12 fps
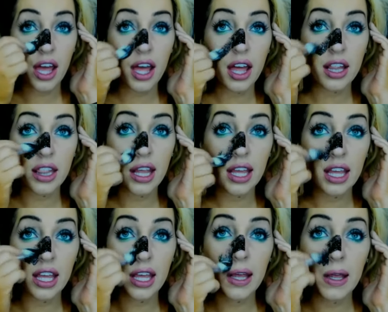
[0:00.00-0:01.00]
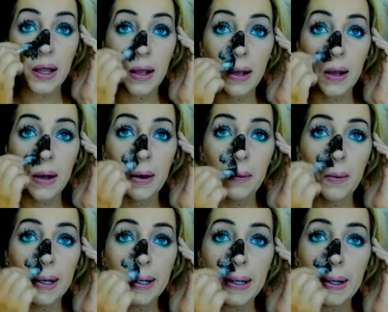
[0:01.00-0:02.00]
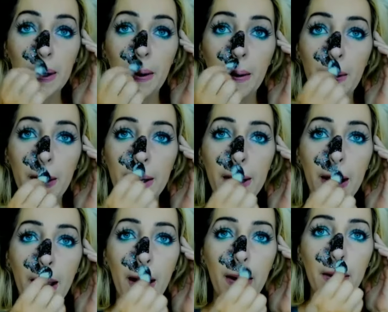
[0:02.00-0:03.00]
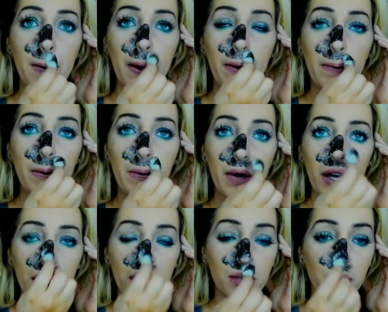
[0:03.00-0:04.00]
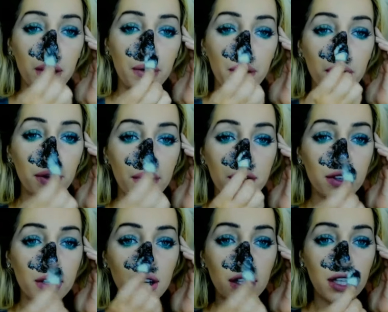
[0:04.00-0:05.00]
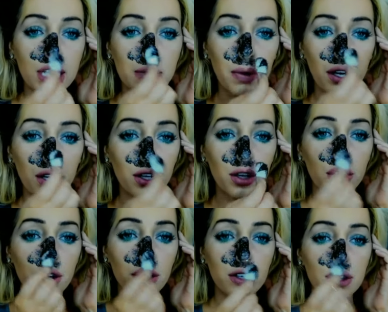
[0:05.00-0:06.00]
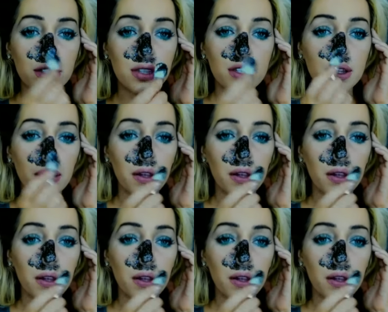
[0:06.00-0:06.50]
And then we just go to town everywhere. Sparkles. Look at all these sparkles.